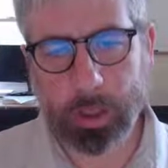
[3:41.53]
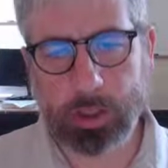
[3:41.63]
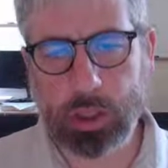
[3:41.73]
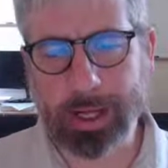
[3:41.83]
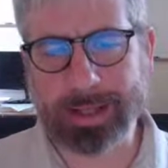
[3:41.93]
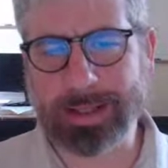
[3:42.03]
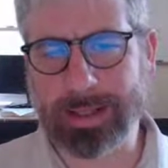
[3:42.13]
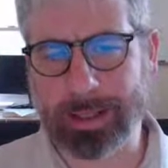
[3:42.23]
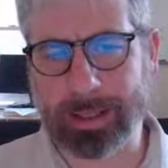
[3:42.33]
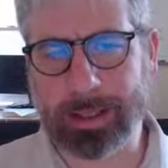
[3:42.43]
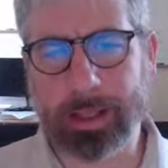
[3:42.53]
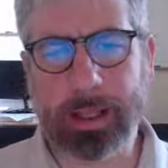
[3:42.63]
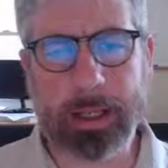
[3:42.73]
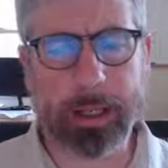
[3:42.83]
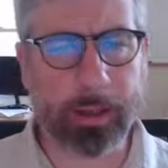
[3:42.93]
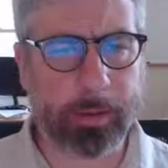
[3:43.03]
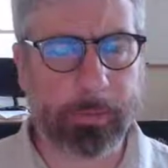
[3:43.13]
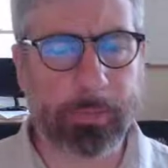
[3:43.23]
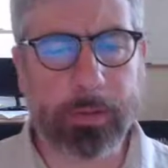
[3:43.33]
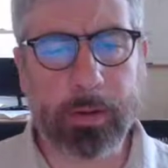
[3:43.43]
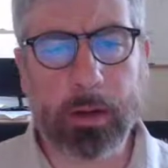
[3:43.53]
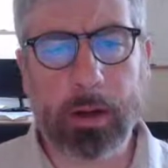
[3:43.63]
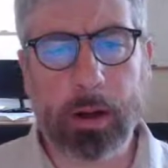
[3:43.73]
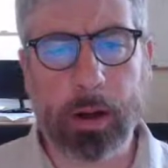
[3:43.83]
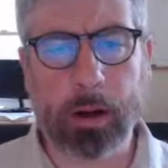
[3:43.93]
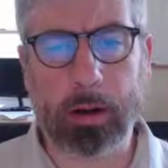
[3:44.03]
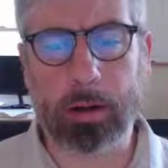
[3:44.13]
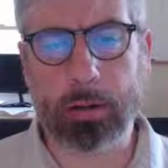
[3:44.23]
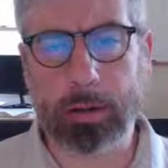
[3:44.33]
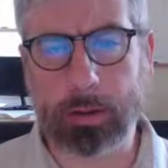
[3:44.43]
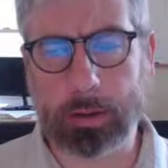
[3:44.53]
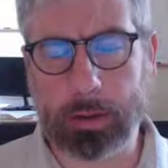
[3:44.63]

check to see if the